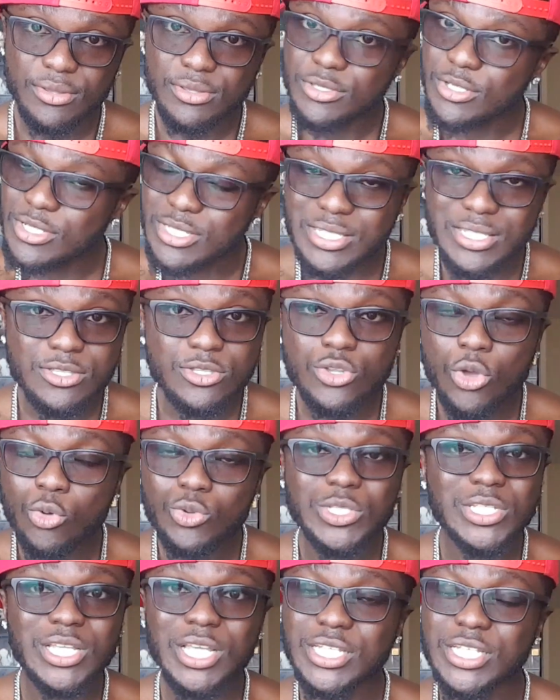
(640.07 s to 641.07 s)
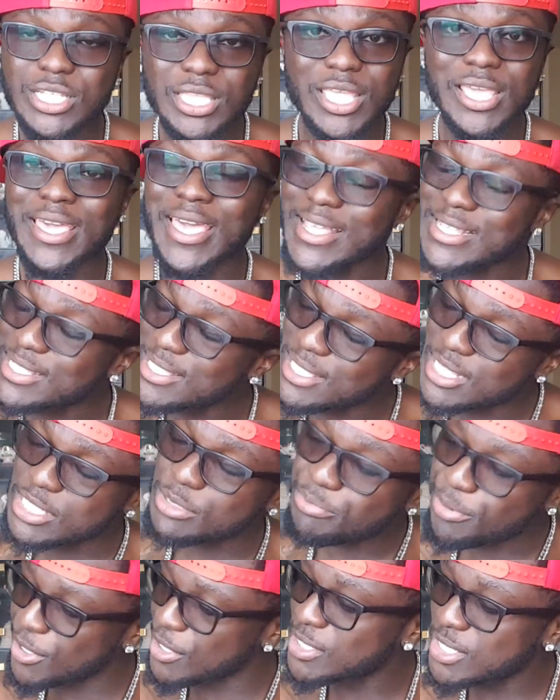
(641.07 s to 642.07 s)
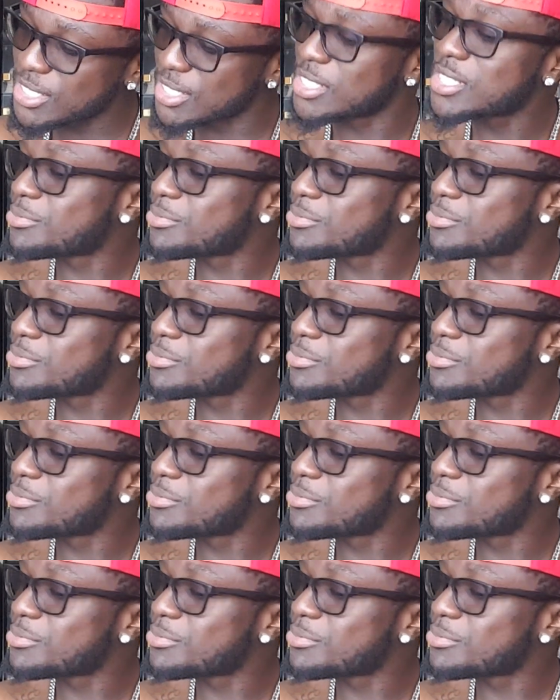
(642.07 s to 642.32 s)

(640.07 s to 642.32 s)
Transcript: There's no such thing as this person